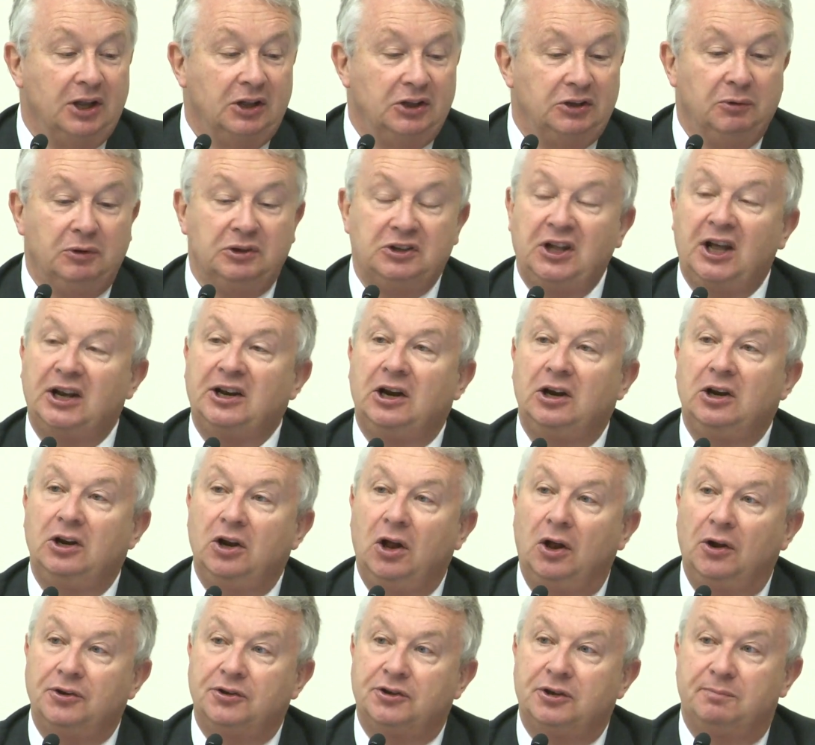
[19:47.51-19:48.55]
So it's had a
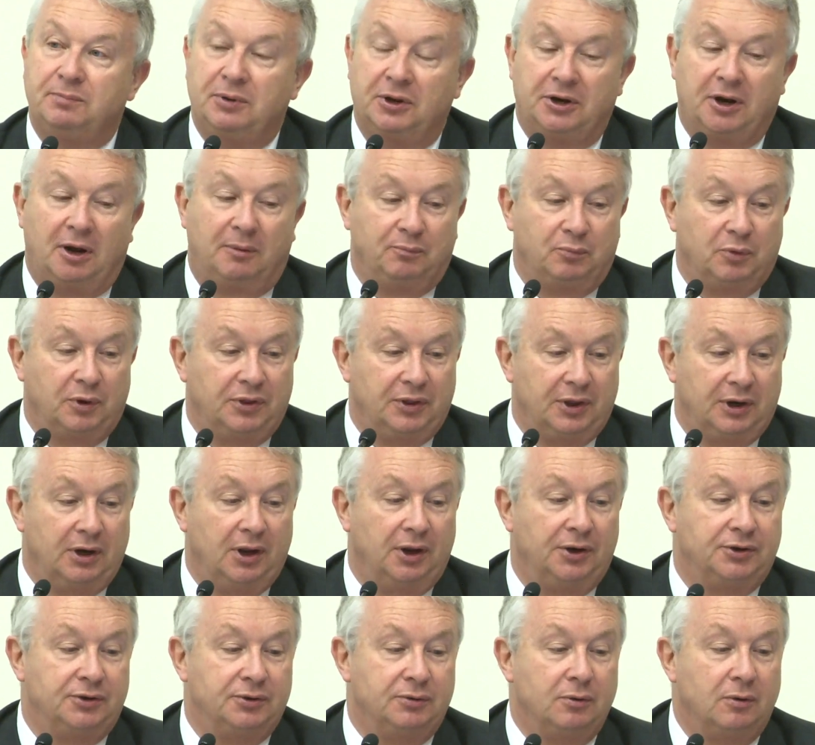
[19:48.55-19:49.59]
lot to put up with, a
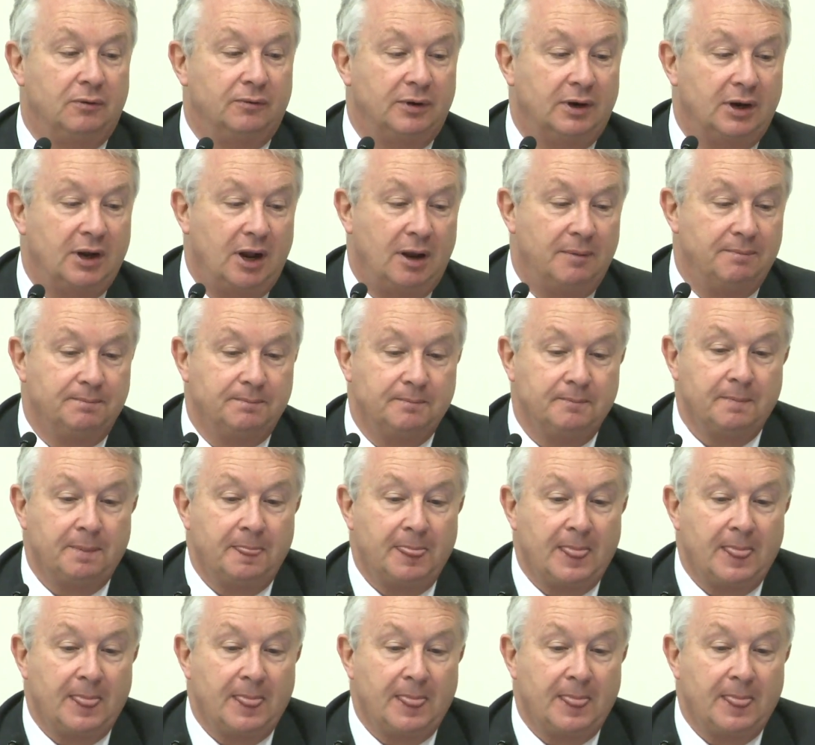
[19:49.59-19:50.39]
lot to overcome.